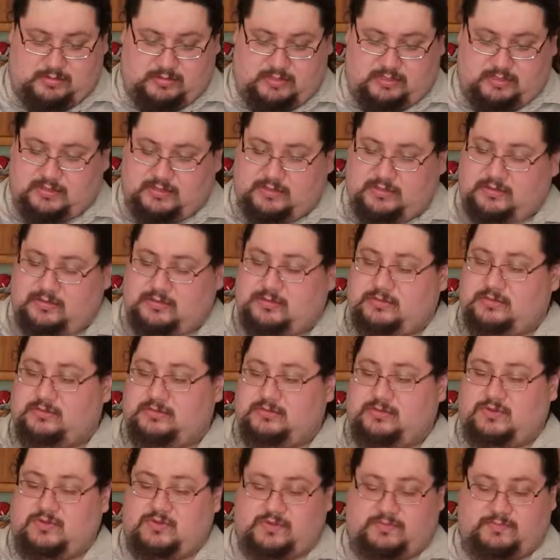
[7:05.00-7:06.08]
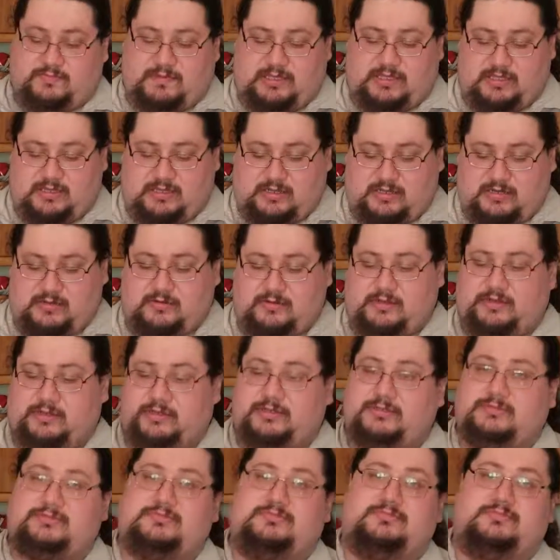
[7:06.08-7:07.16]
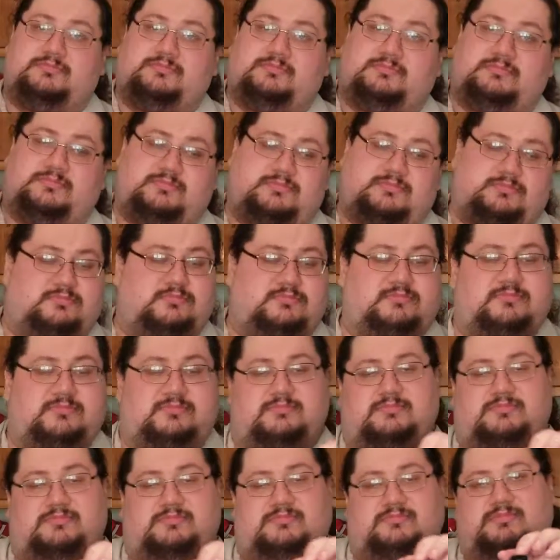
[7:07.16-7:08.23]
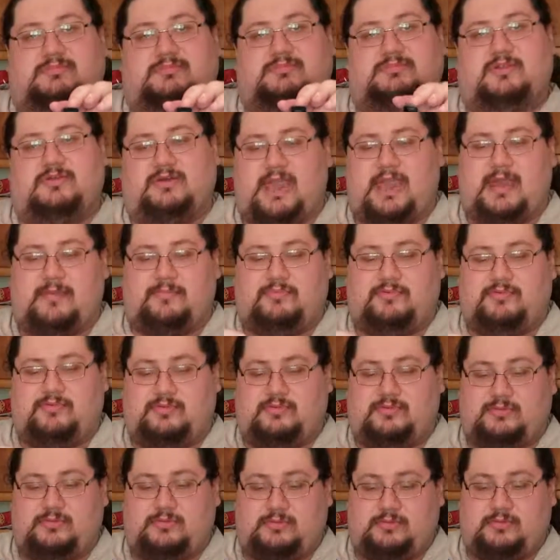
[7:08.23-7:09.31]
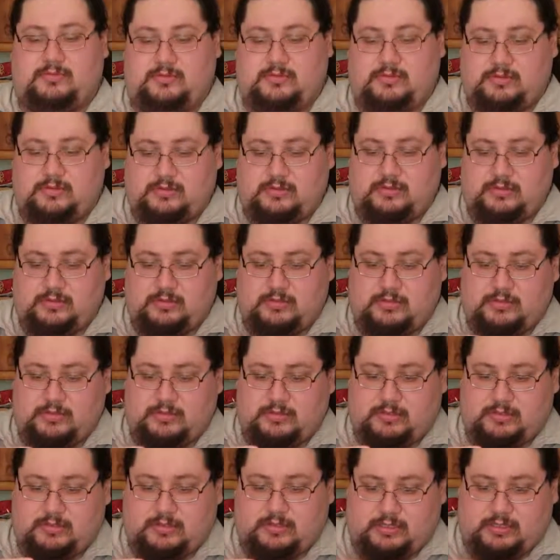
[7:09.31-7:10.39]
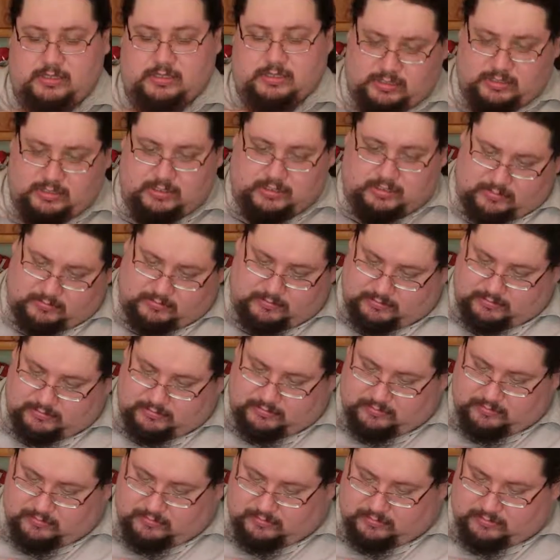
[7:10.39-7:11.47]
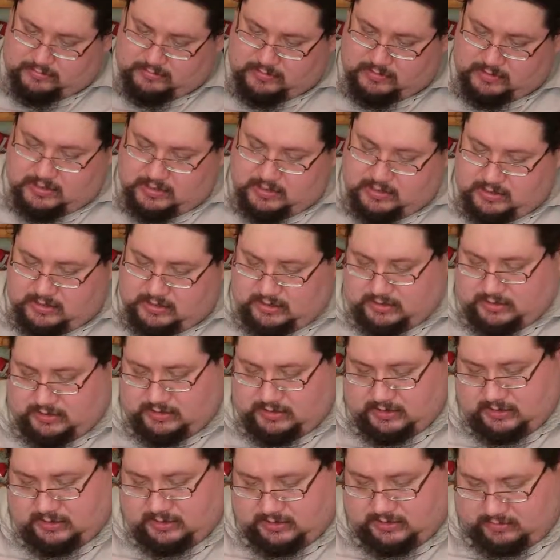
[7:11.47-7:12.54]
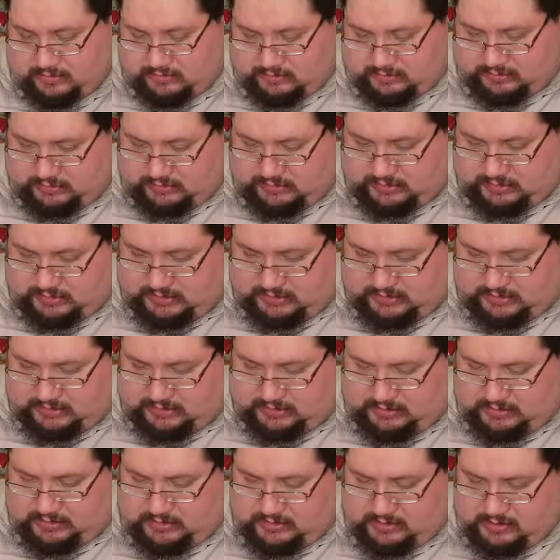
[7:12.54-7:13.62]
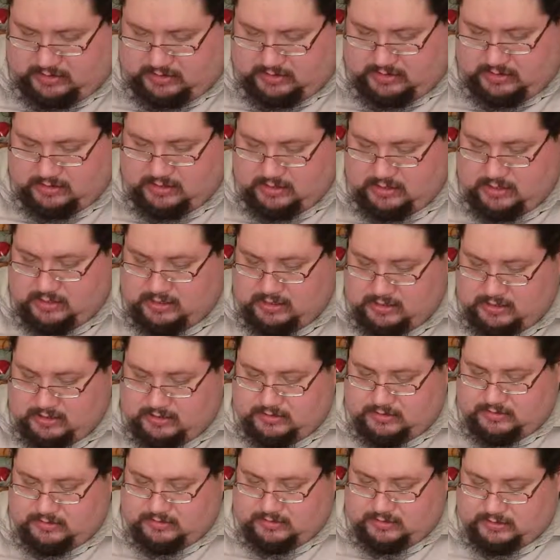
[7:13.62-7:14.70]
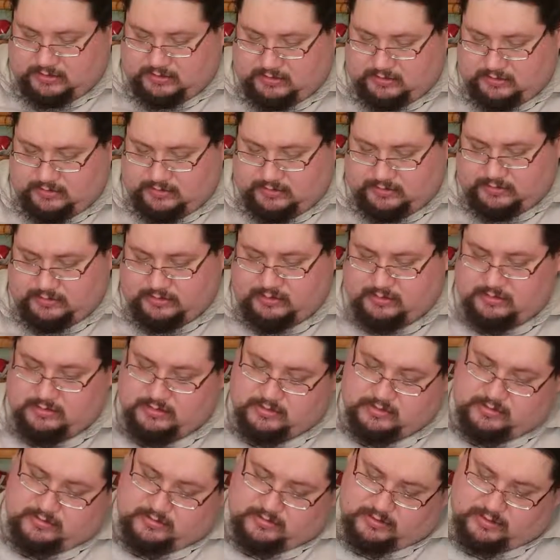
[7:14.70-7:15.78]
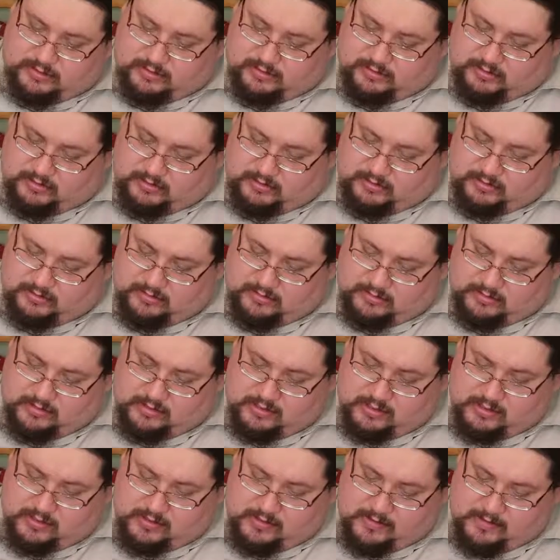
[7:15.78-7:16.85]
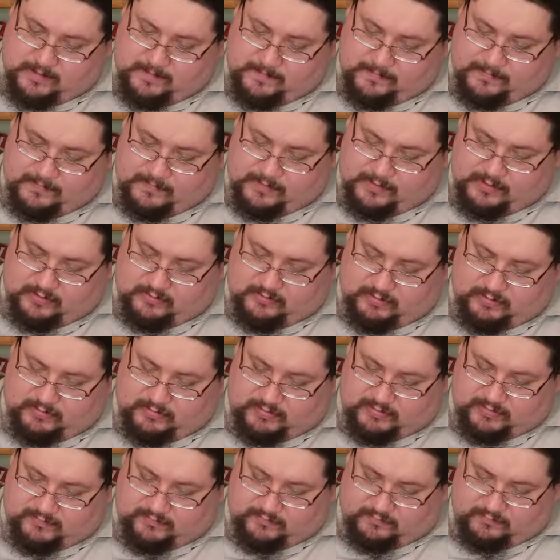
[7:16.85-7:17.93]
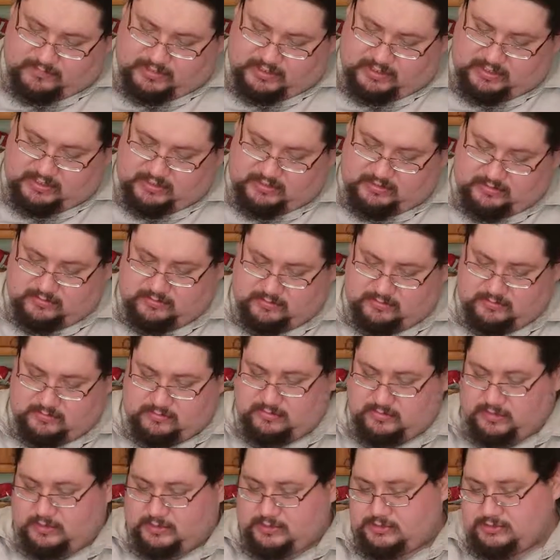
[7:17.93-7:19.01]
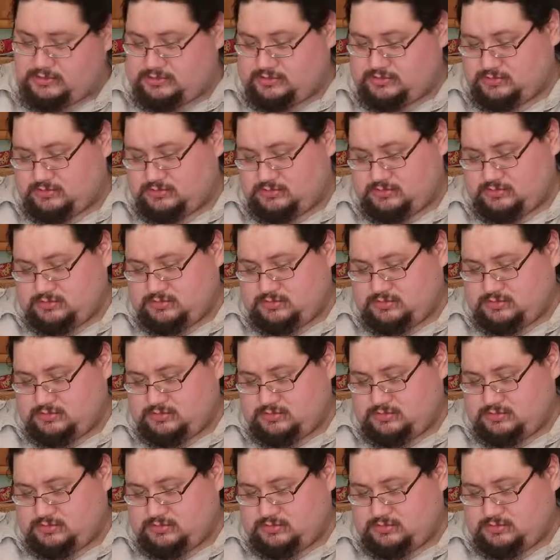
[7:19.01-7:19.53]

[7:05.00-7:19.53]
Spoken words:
Nice little USB card reader. Little cap. It's like it holds two cards. Maybe it's for mini and large.